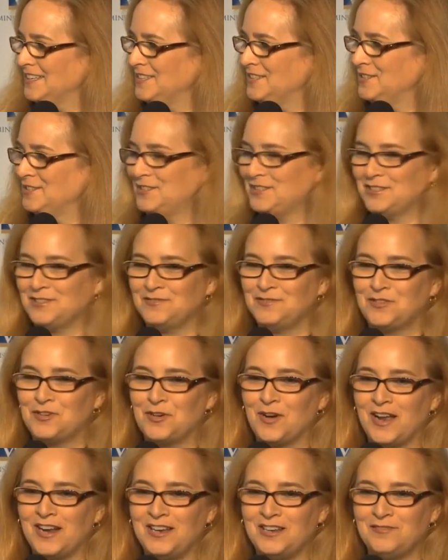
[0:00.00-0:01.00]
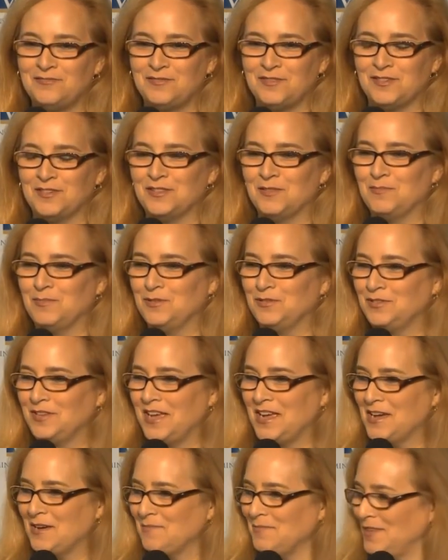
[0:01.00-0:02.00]
deserve credit for the boot
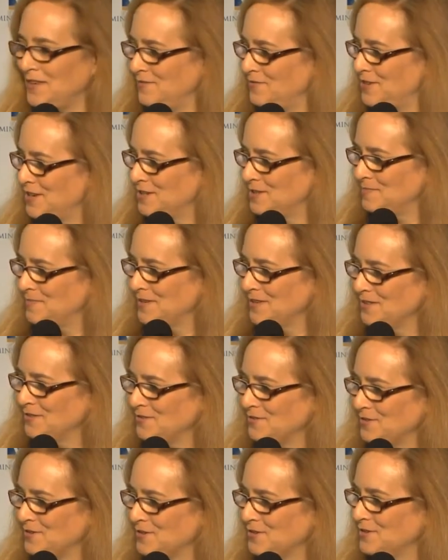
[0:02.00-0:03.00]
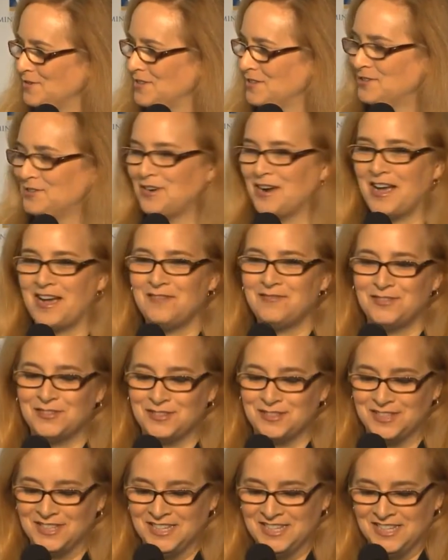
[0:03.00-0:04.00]
camp they've just been through, the
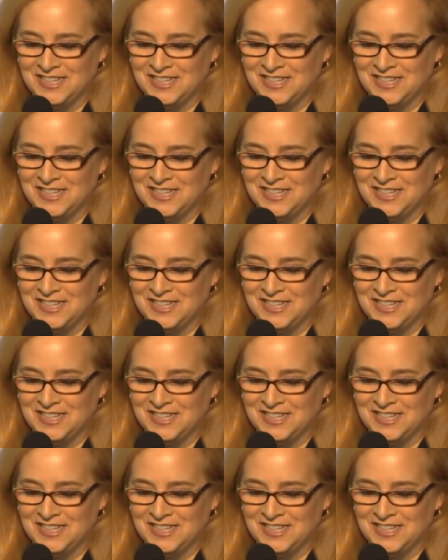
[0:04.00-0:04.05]
travel.